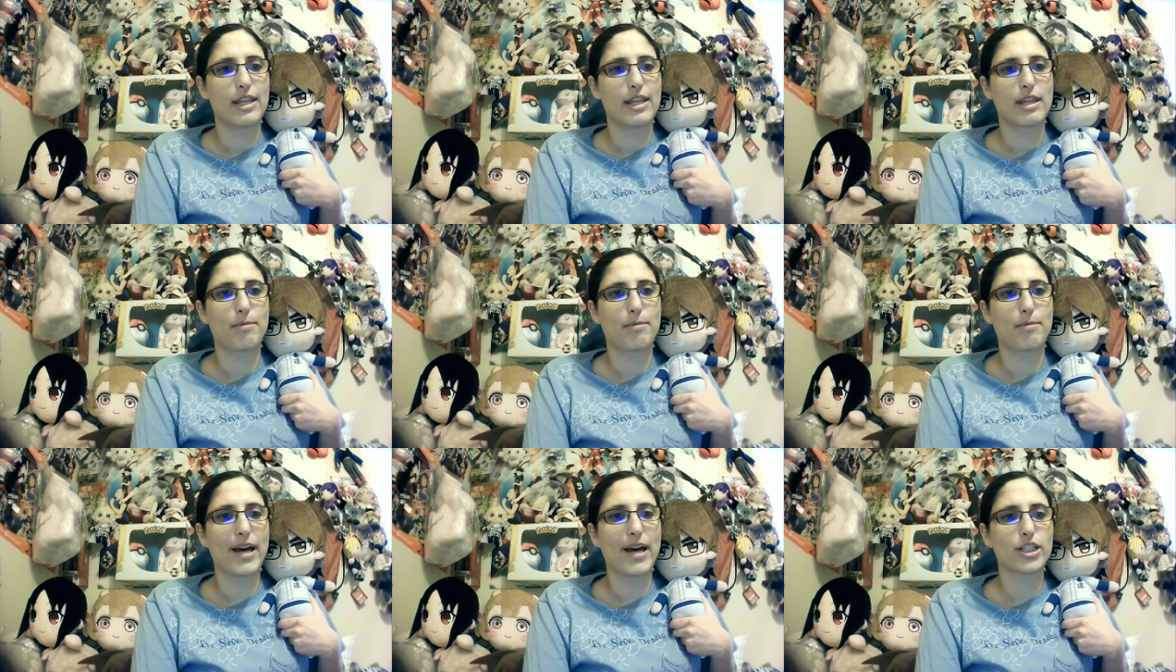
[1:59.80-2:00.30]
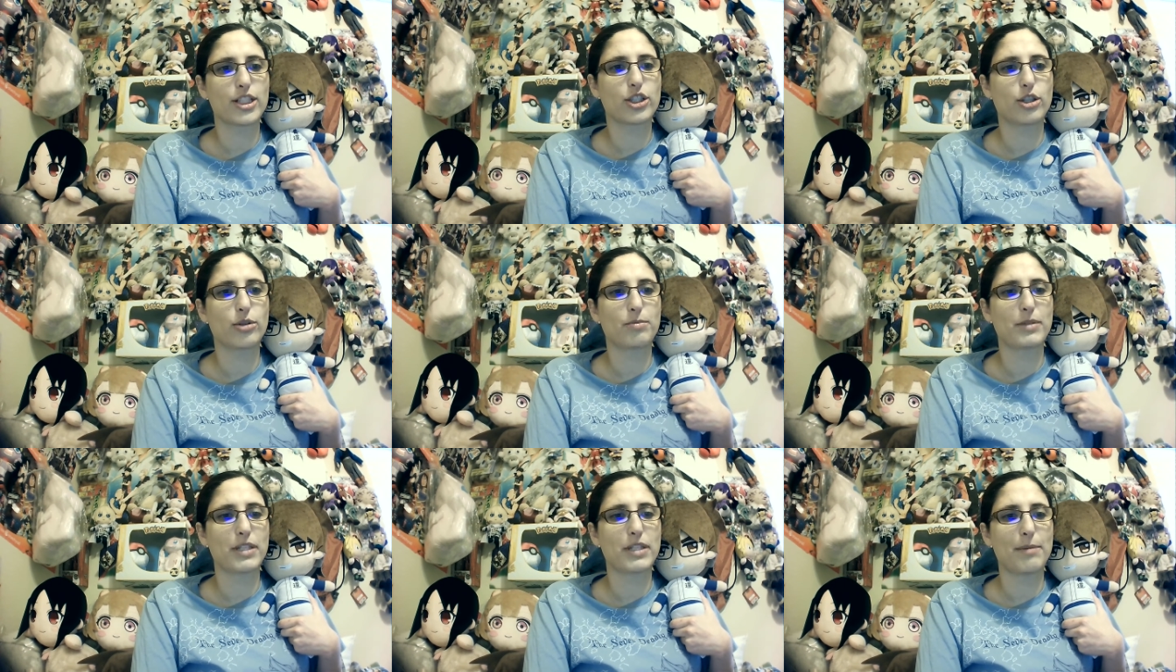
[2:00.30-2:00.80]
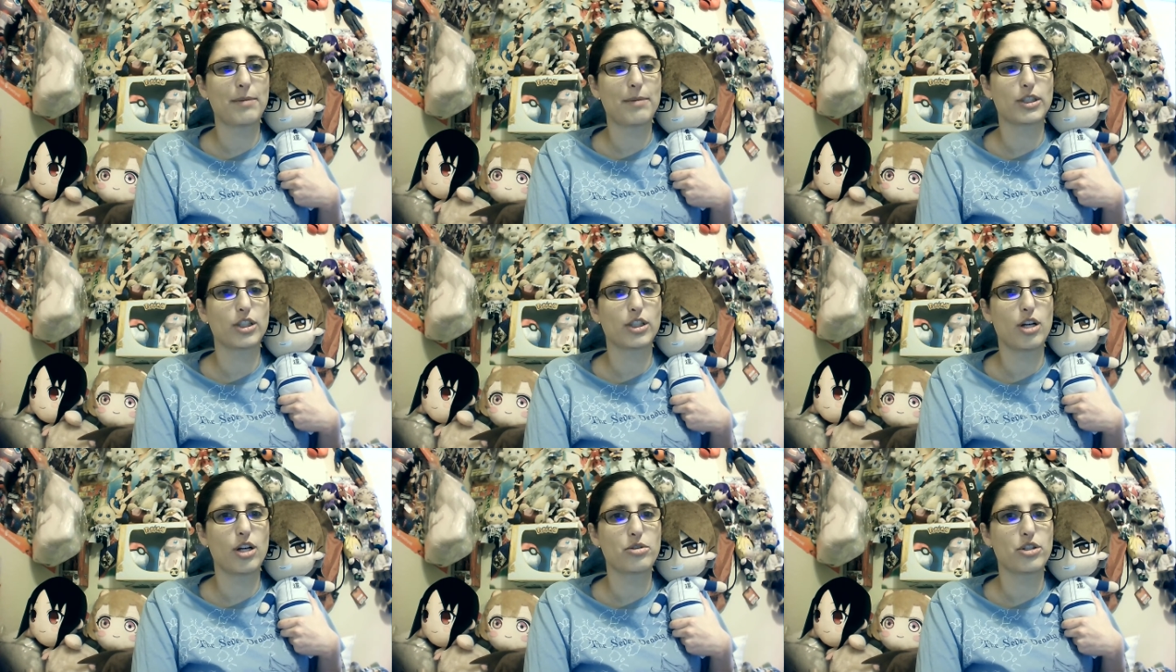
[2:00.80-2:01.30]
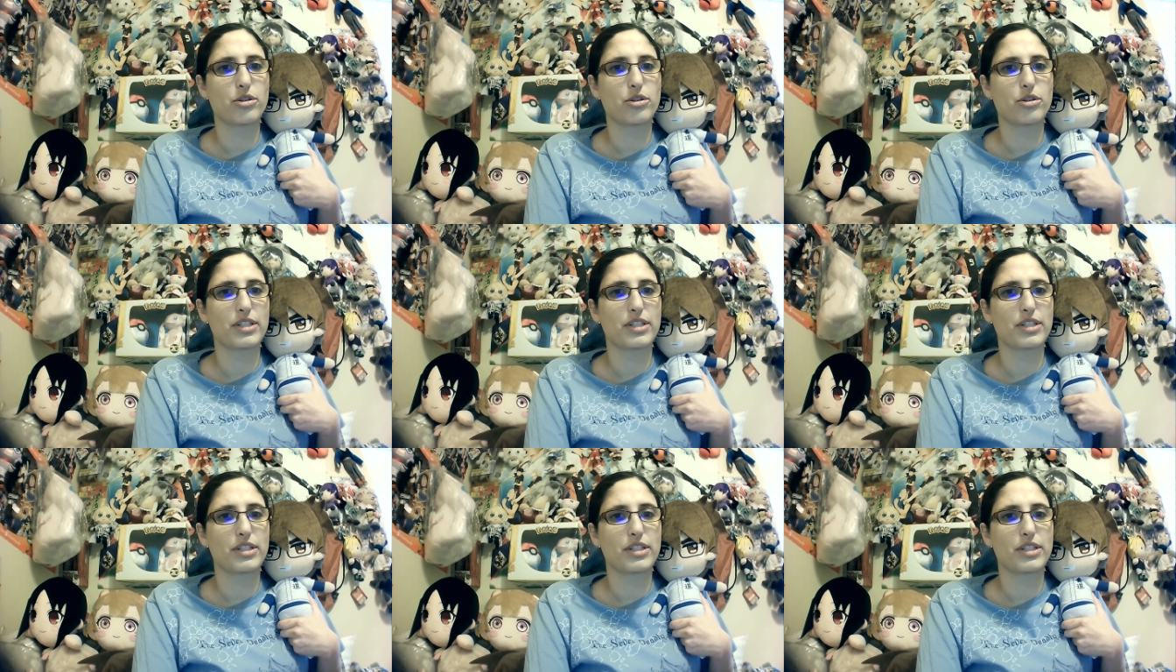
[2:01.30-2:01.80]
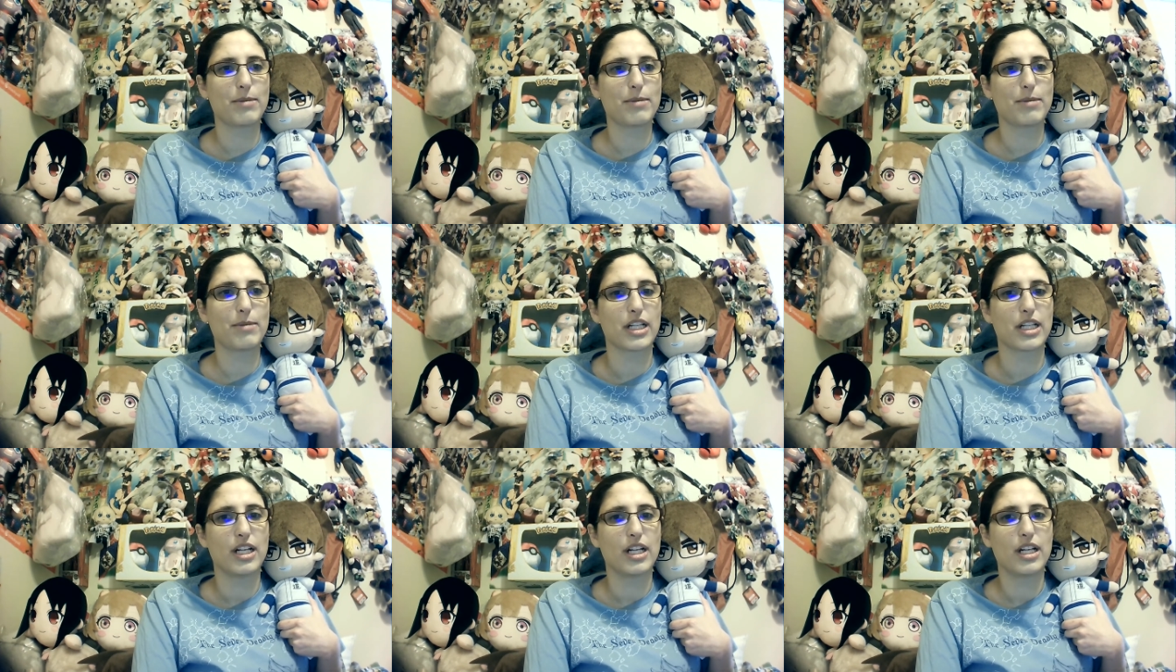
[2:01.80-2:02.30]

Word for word: The batter scoops up a low two-seamer.